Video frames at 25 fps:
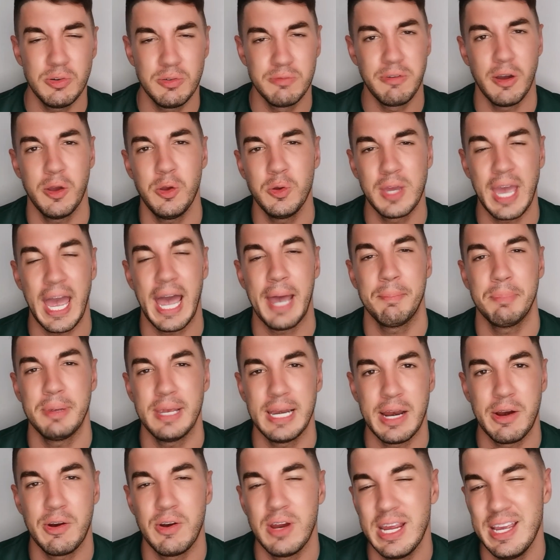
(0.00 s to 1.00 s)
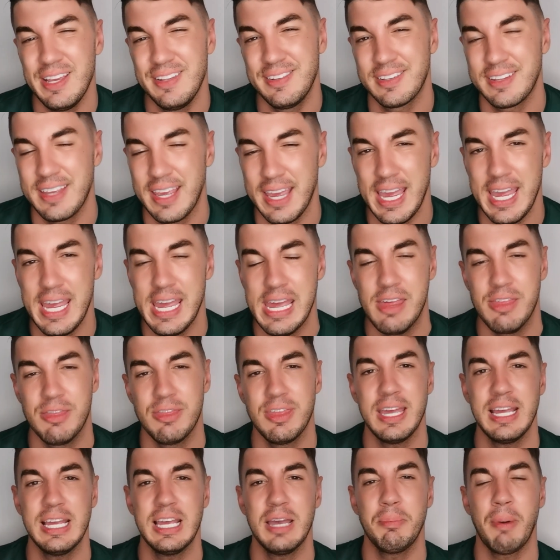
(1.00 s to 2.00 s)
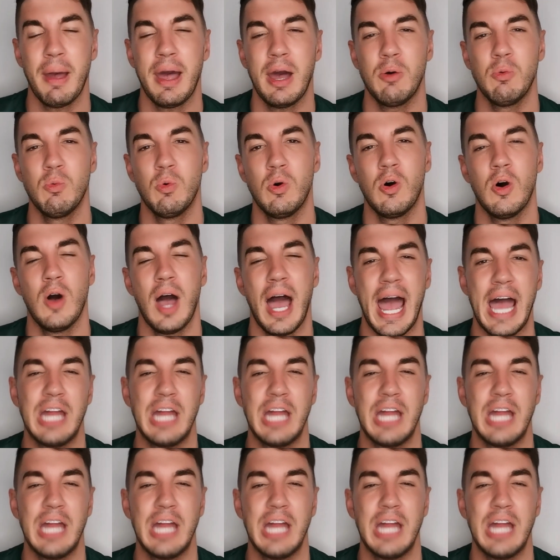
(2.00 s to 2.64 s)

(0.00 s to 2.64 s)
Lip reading: or vocabulary is key. Think about what